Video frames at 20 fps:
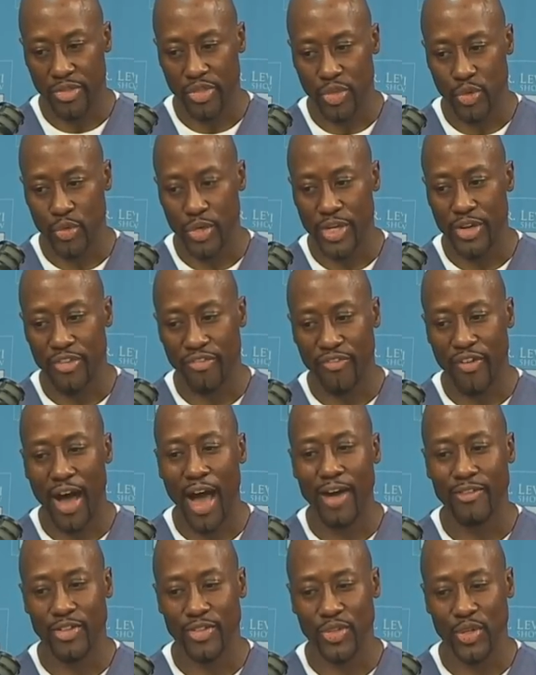3 to
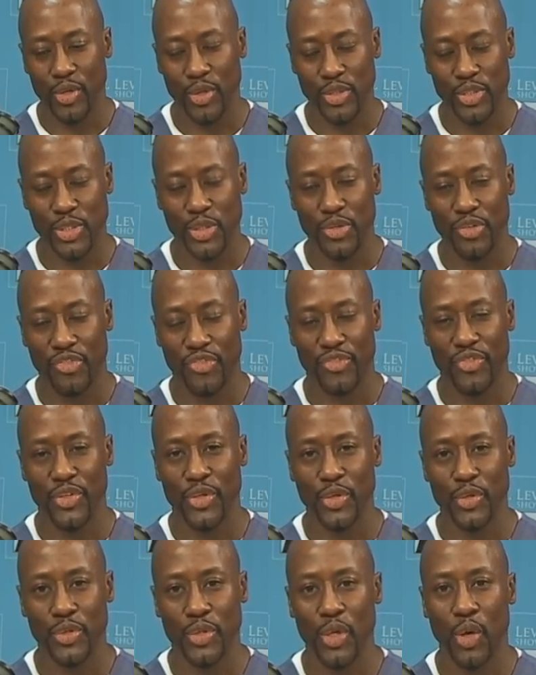5 of those, you
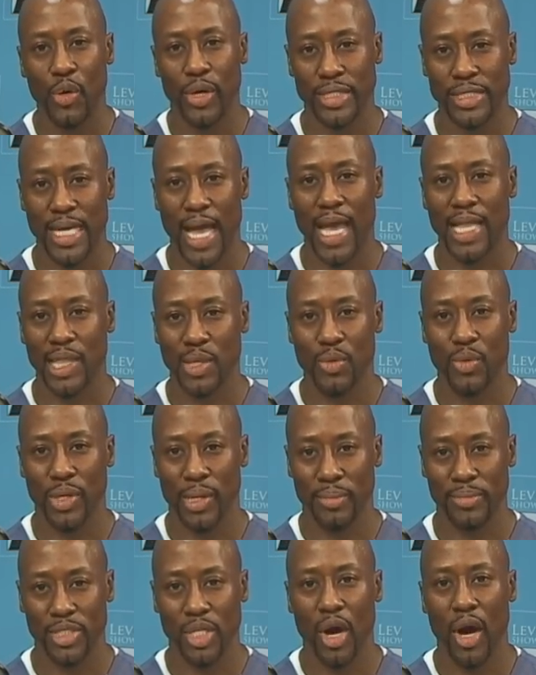know exactly what
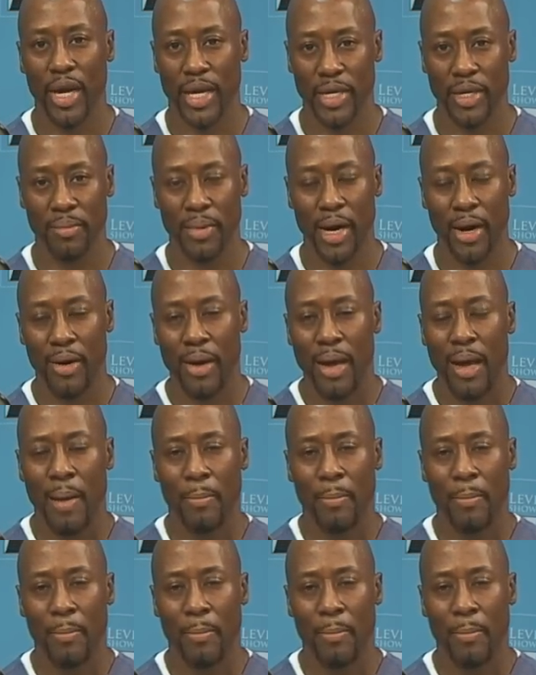I'm talking about.